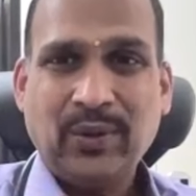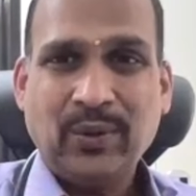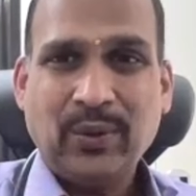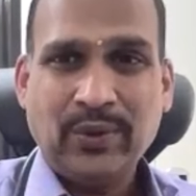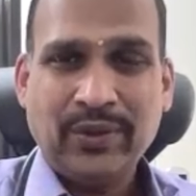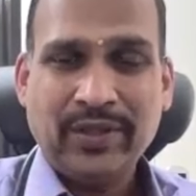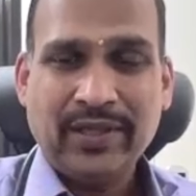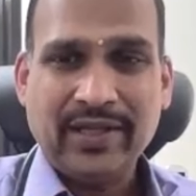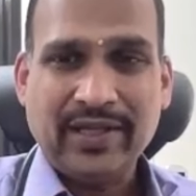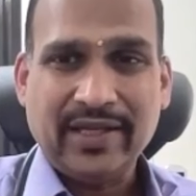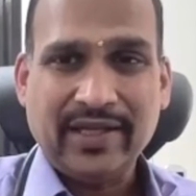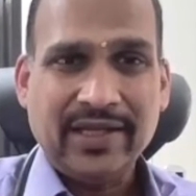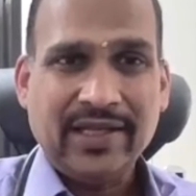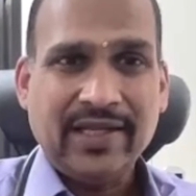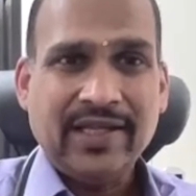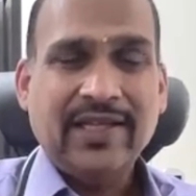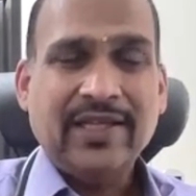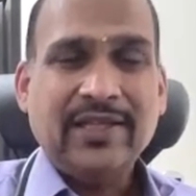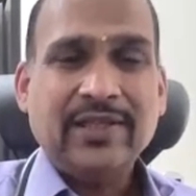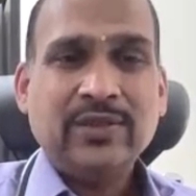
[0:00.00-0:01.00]
Okay,
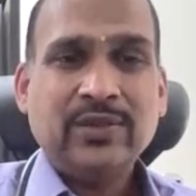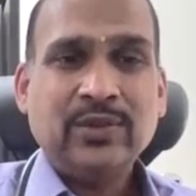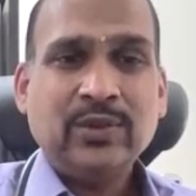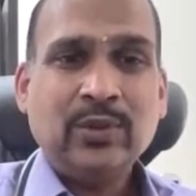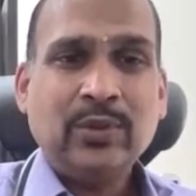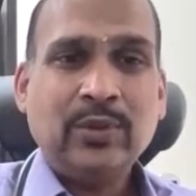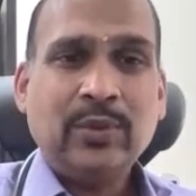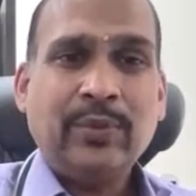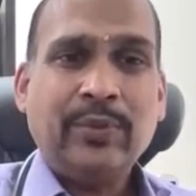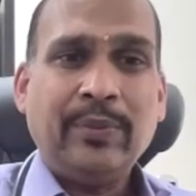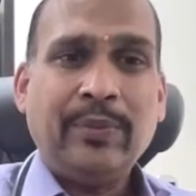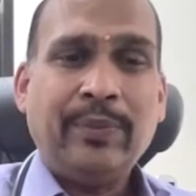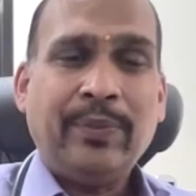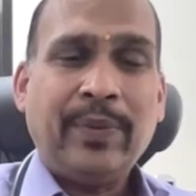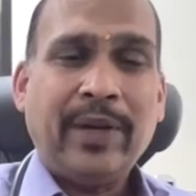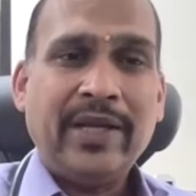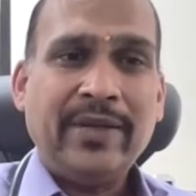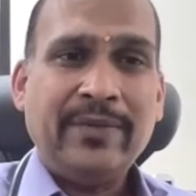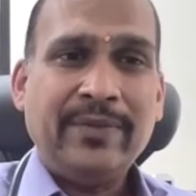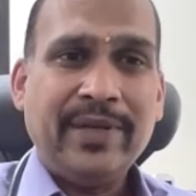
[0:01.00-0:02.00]
so
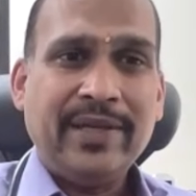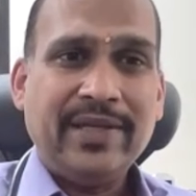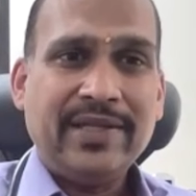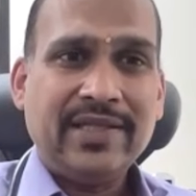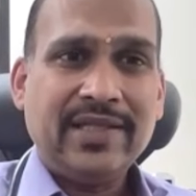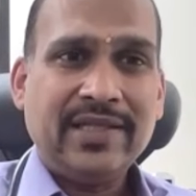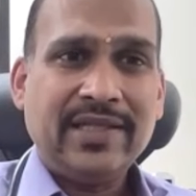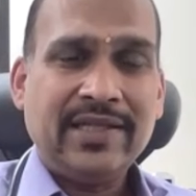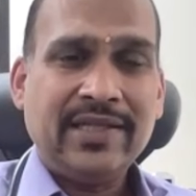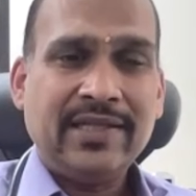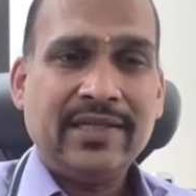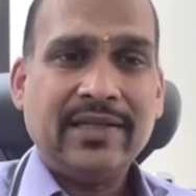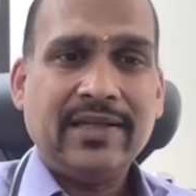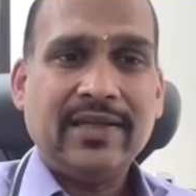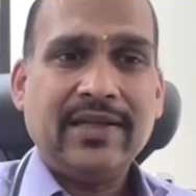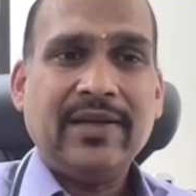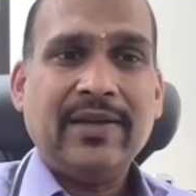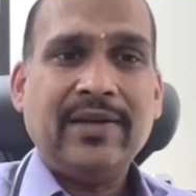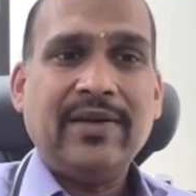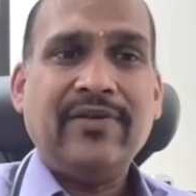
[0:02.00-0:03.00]
by measuring
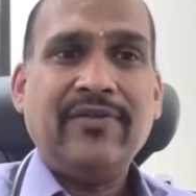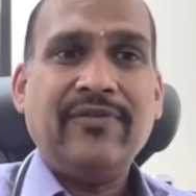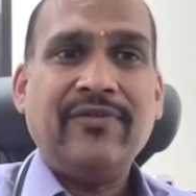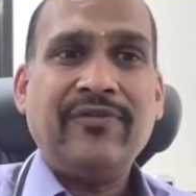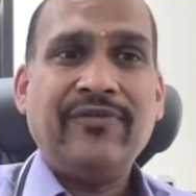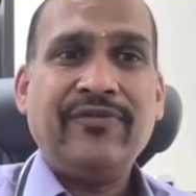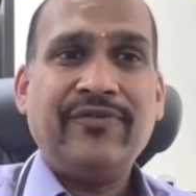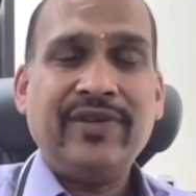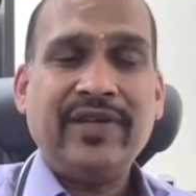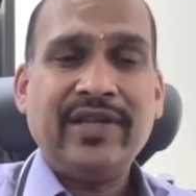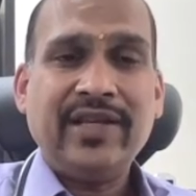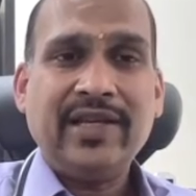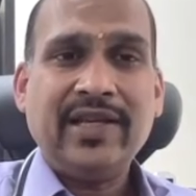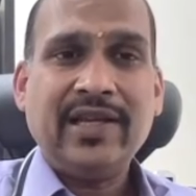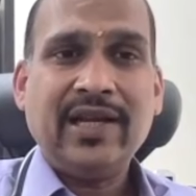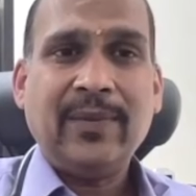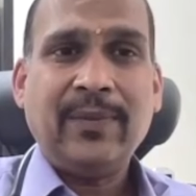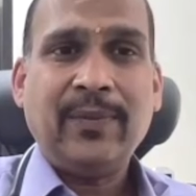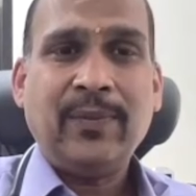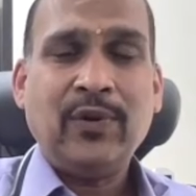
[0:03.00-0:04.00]
VA
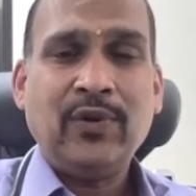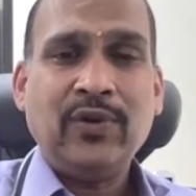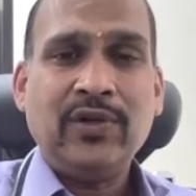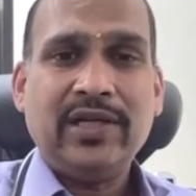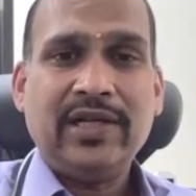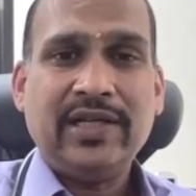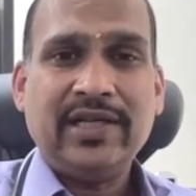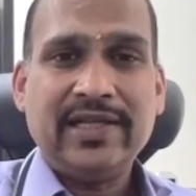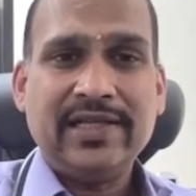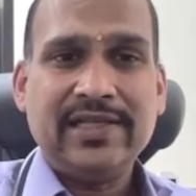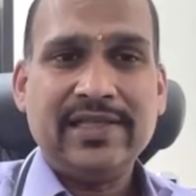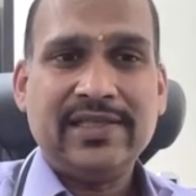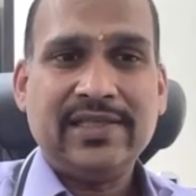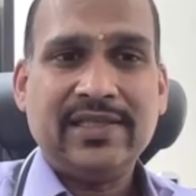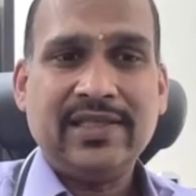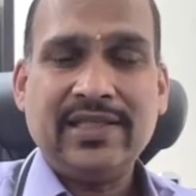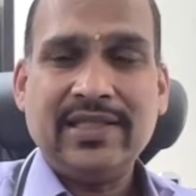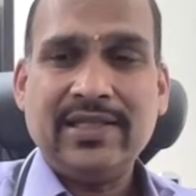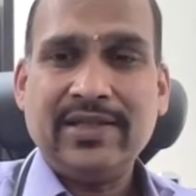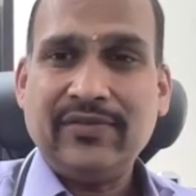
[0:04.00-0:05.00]
upon
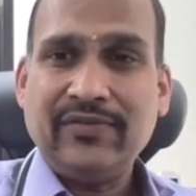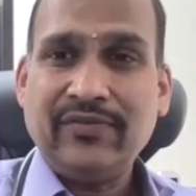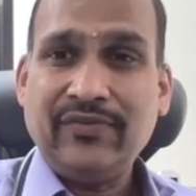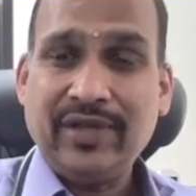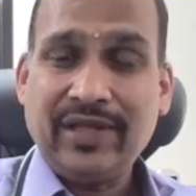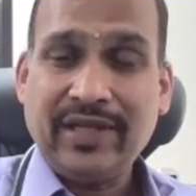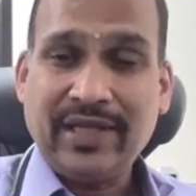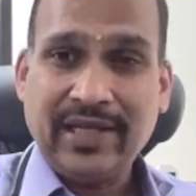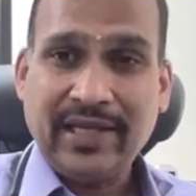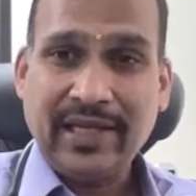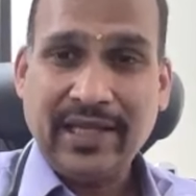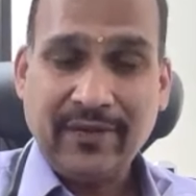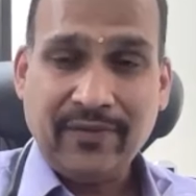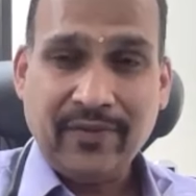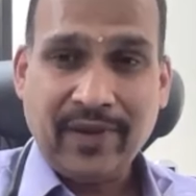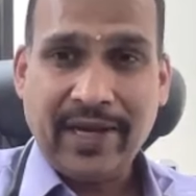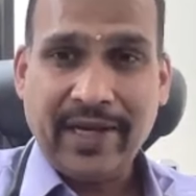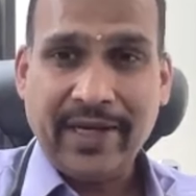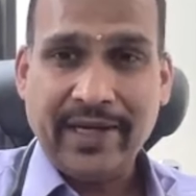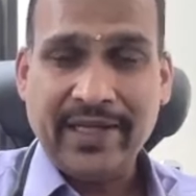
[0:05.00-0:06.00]
TLC, we can have
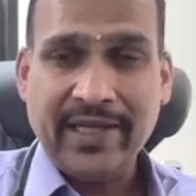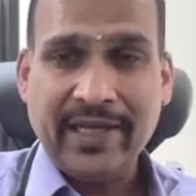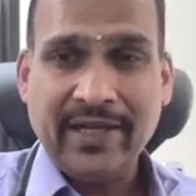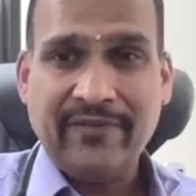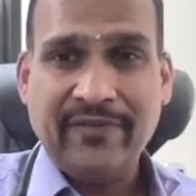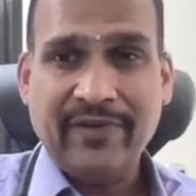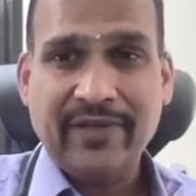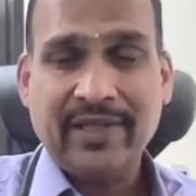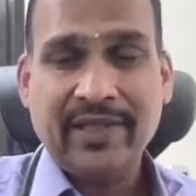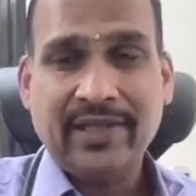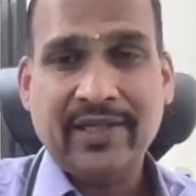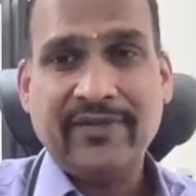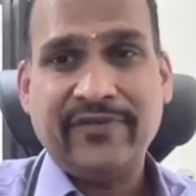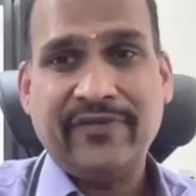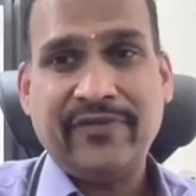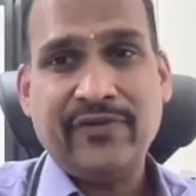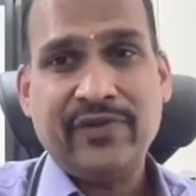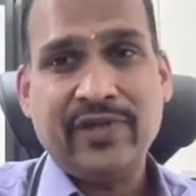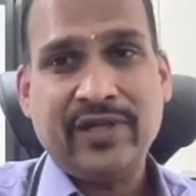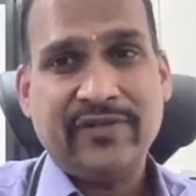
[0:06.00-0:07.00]
idea whether
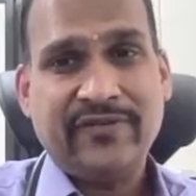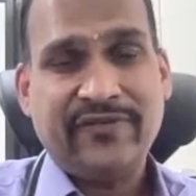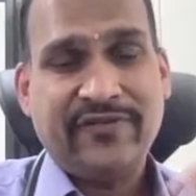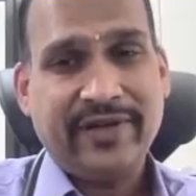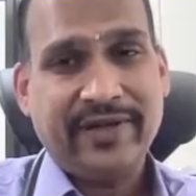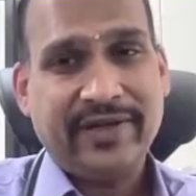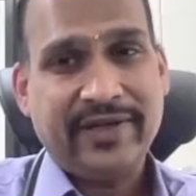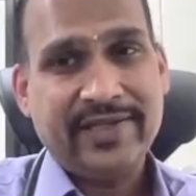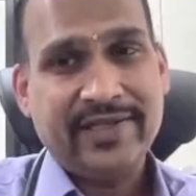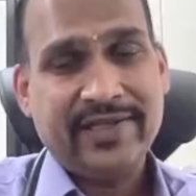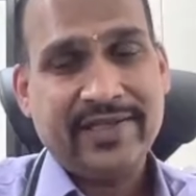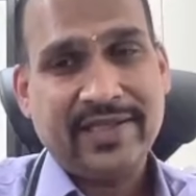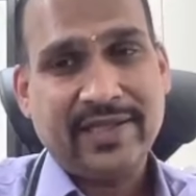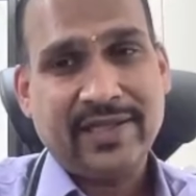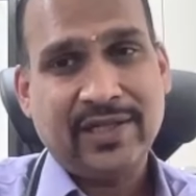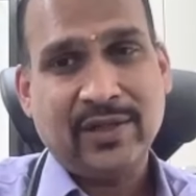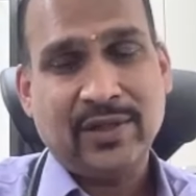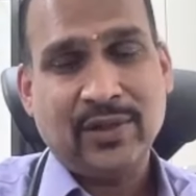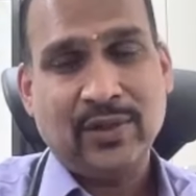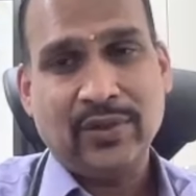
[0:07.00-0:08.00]
diffusion defect is there
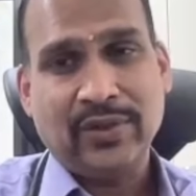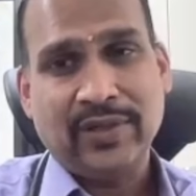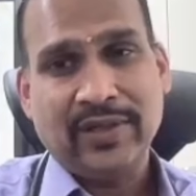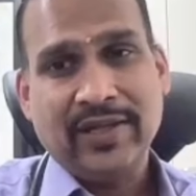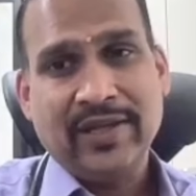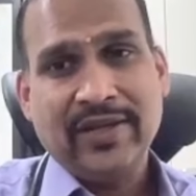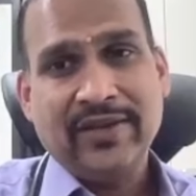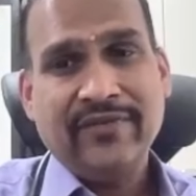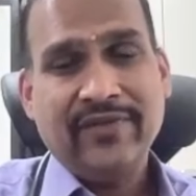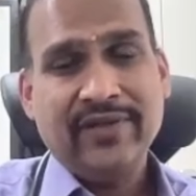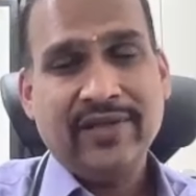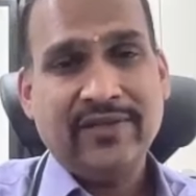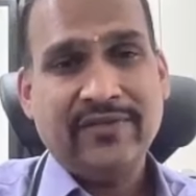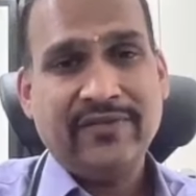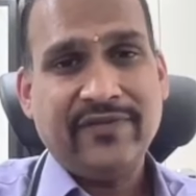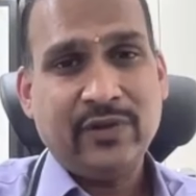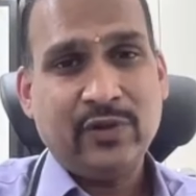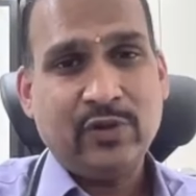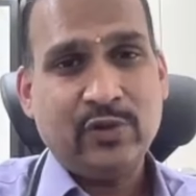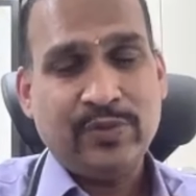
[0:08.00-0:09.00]
or not, whether
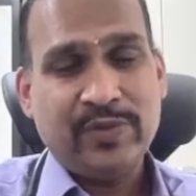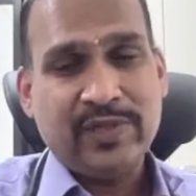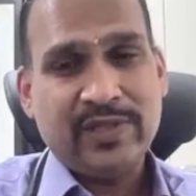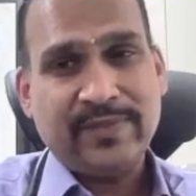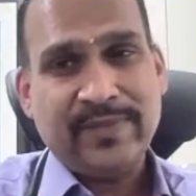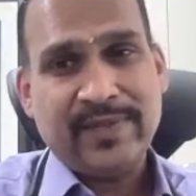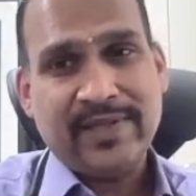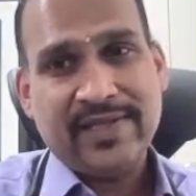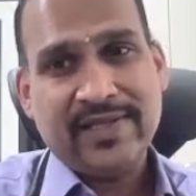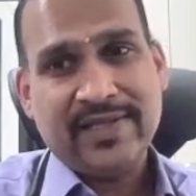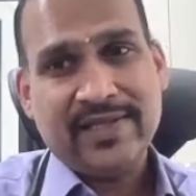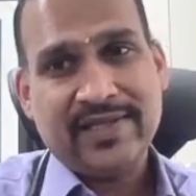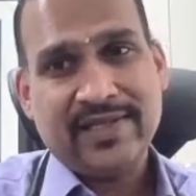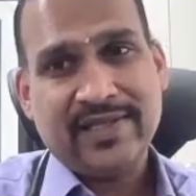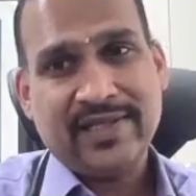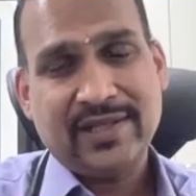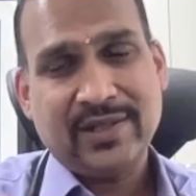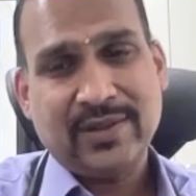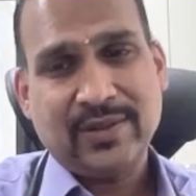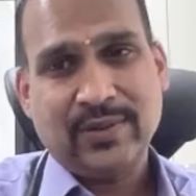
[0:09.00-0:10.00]
VQ mismatch is
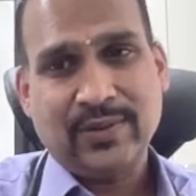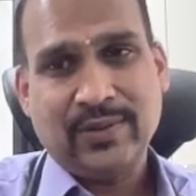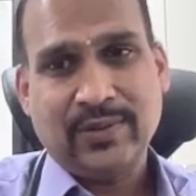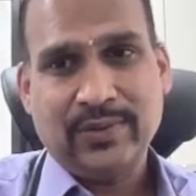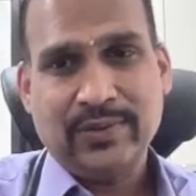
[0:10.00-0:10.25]
there or not.